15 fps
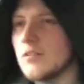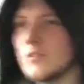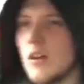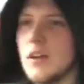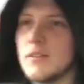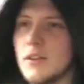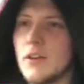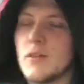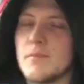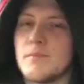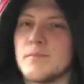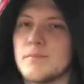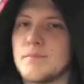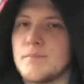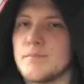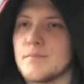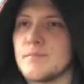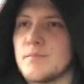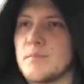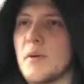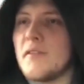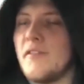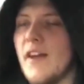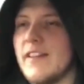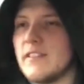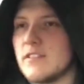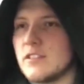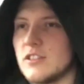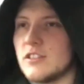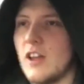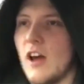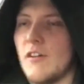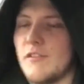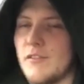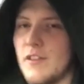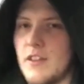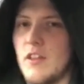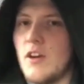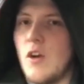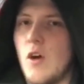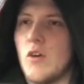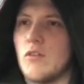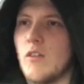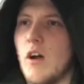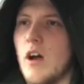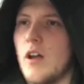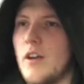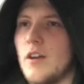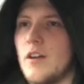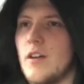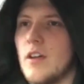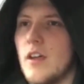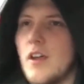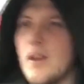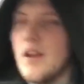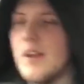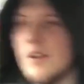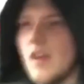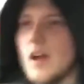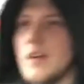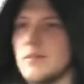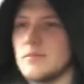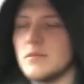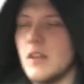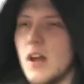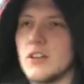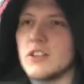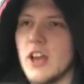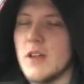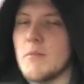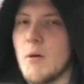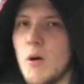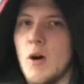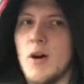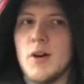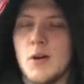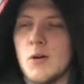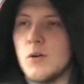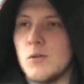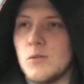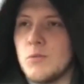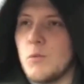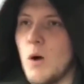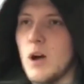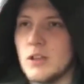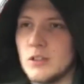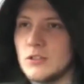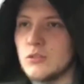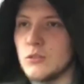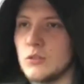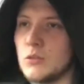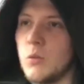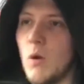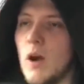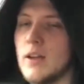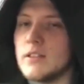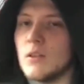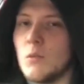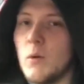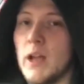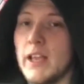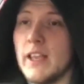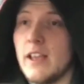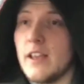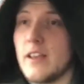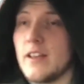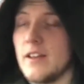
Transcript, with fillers: like, you can prevent stuff in the long run. Like, I check my oil once or twice a week,